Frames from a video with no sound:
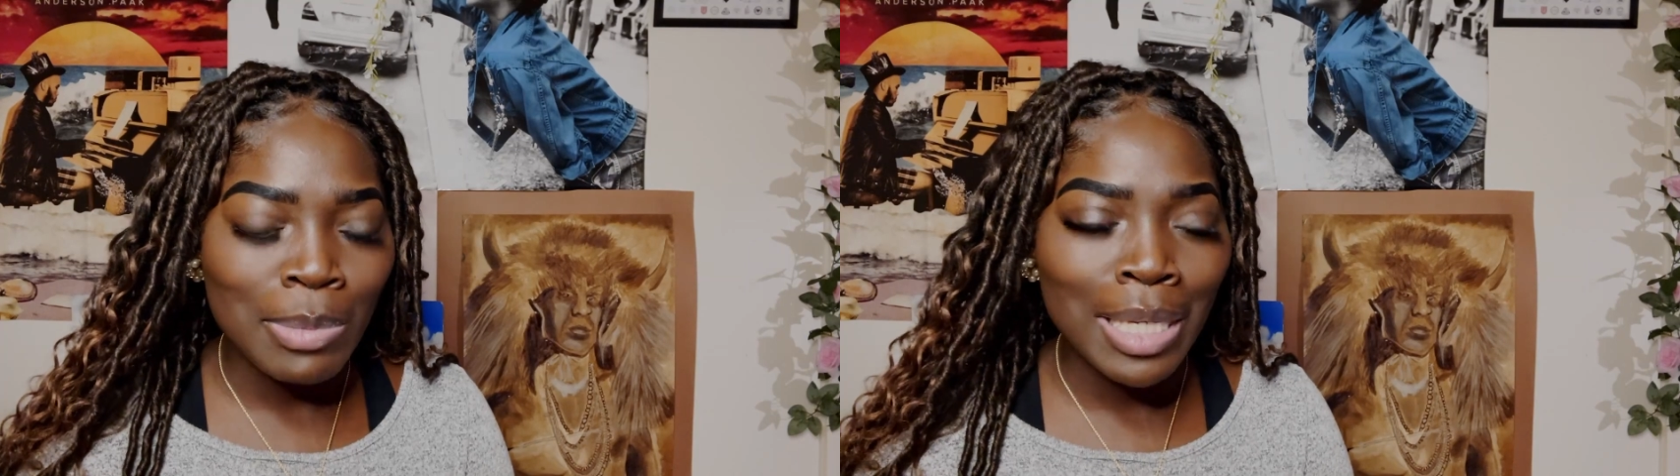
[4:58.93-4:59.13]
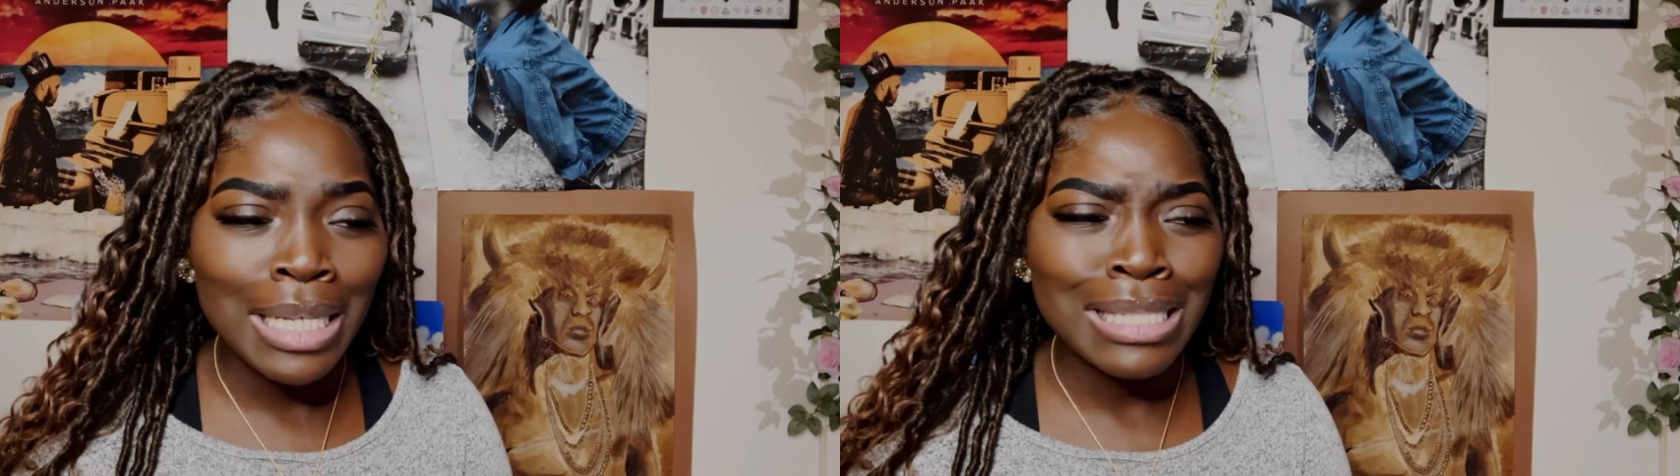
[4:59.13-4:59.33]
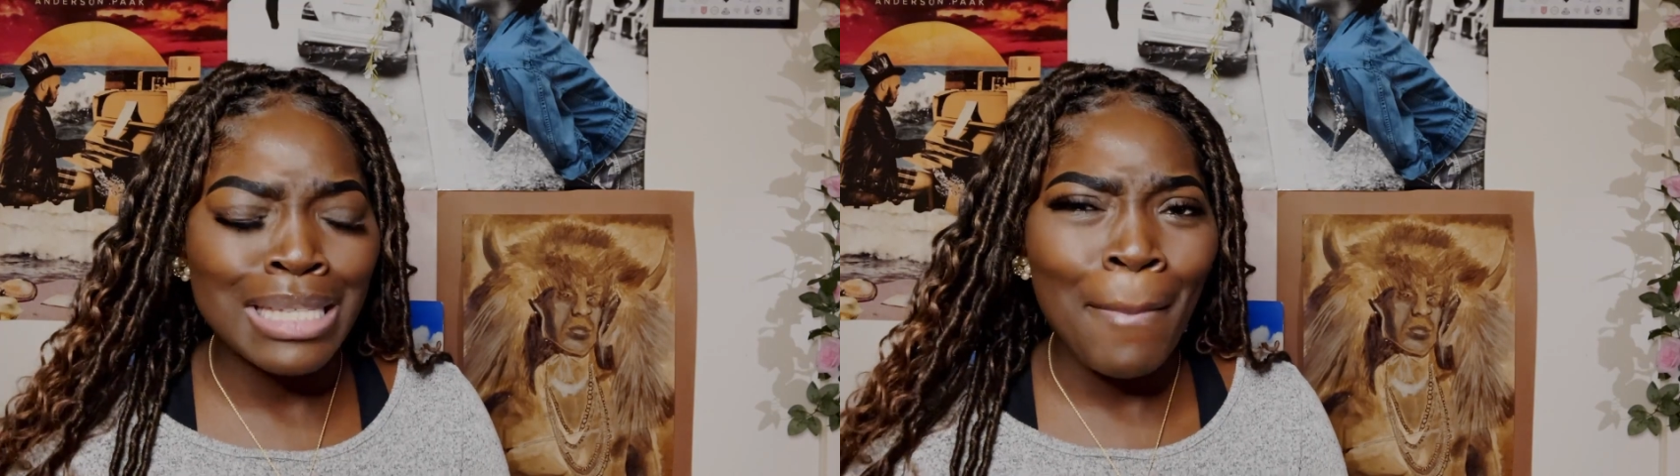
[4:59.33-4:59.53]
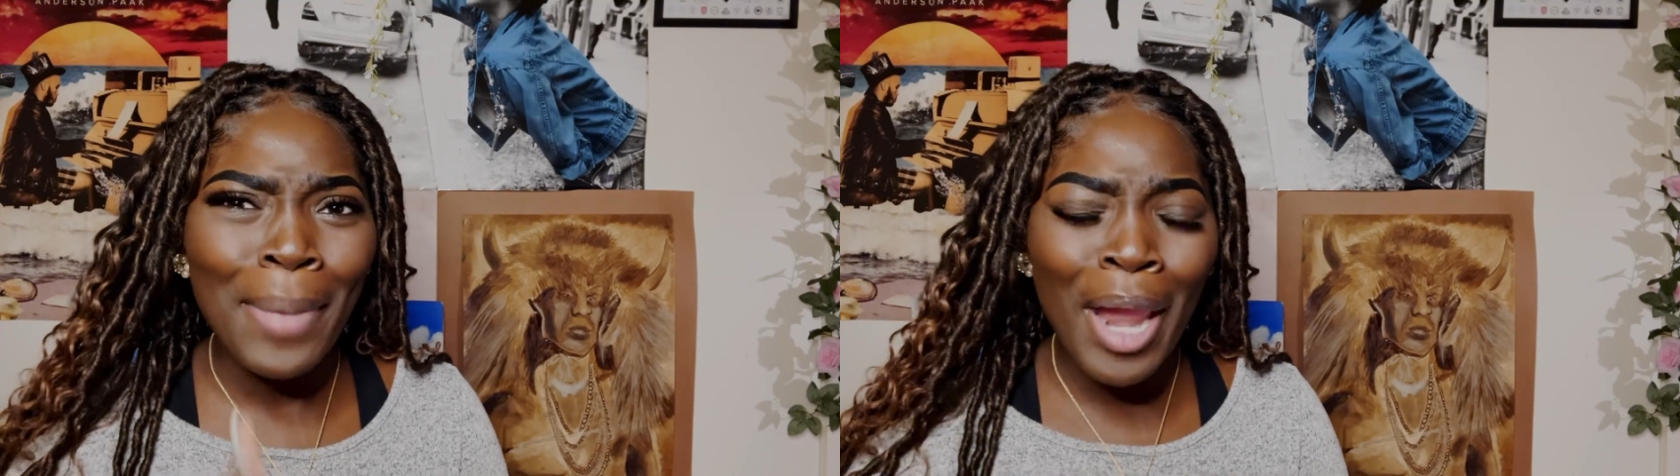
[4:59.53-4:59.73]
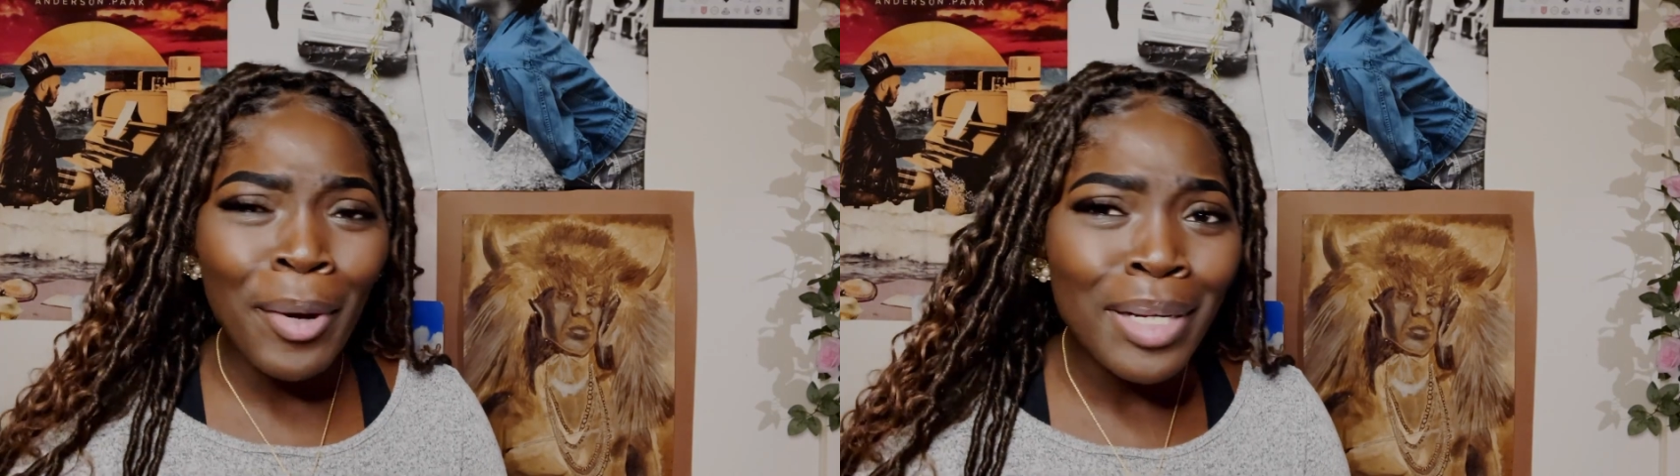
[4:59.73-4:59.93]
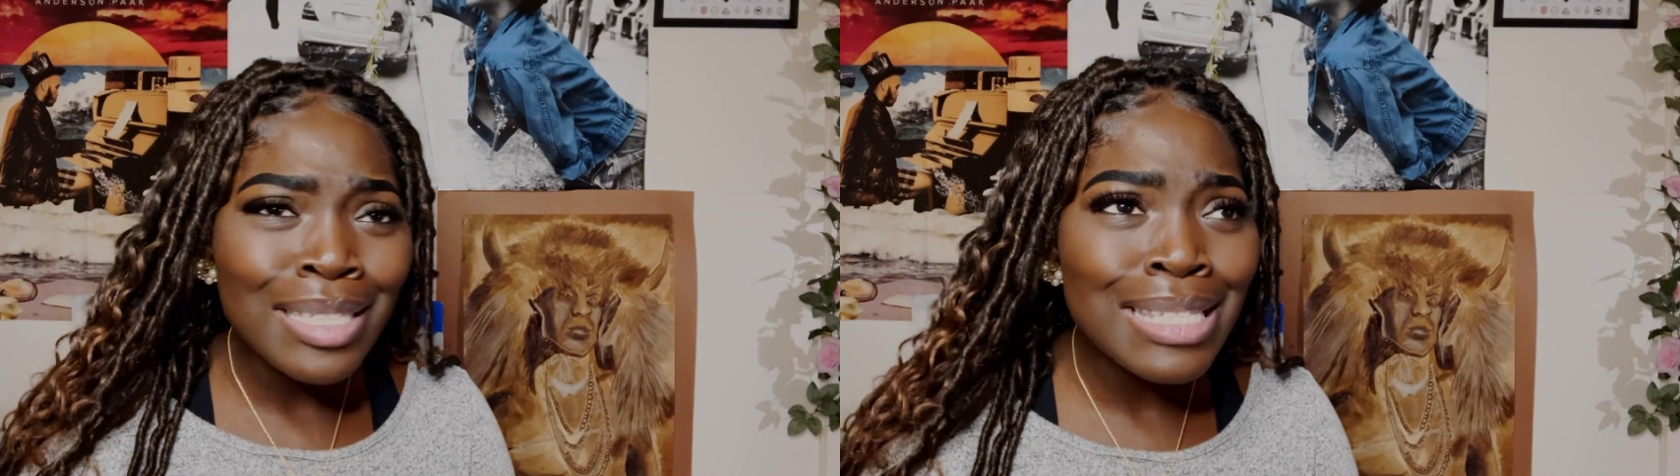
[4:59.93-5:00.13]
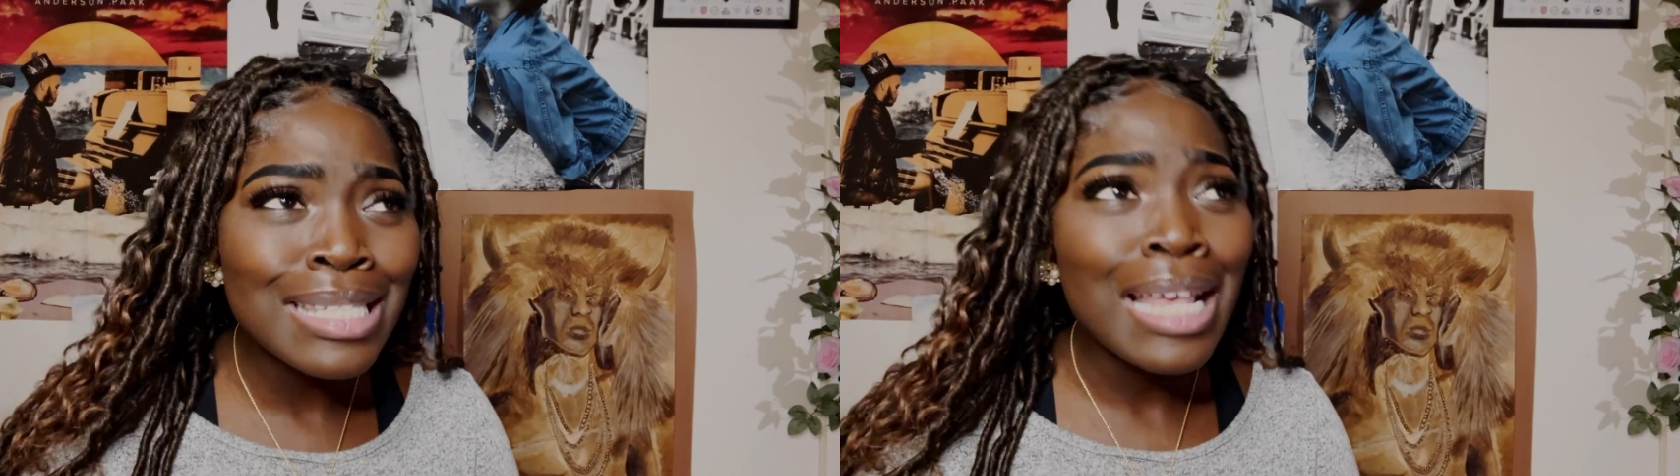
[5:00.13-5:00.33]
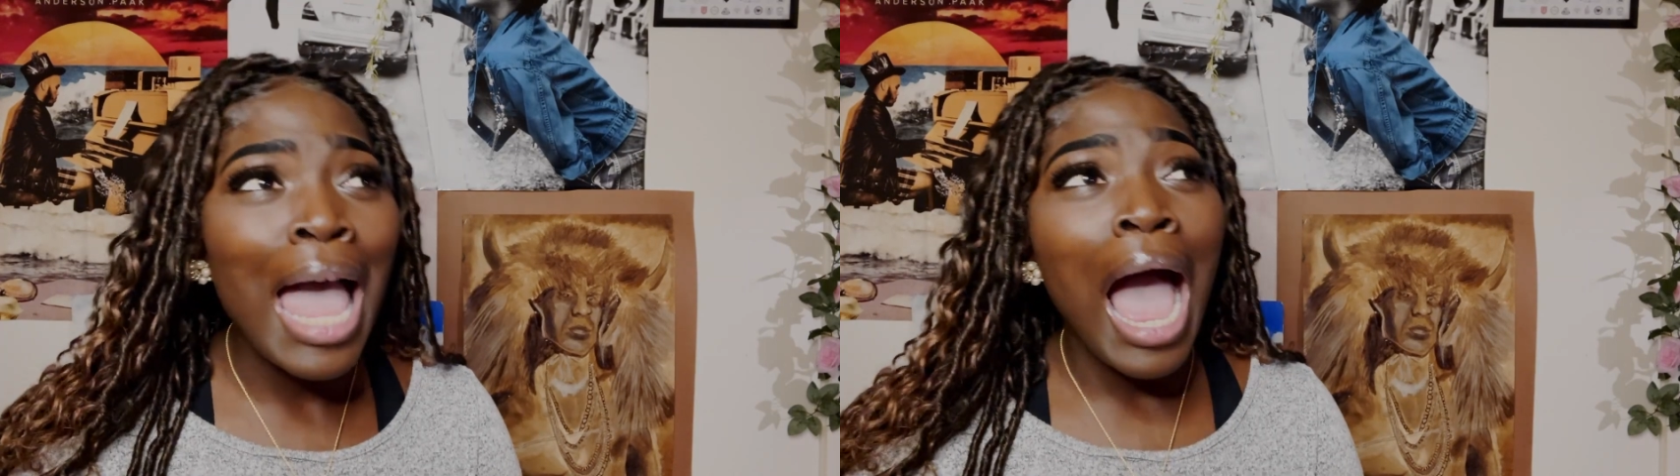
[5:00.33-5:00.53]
because some parents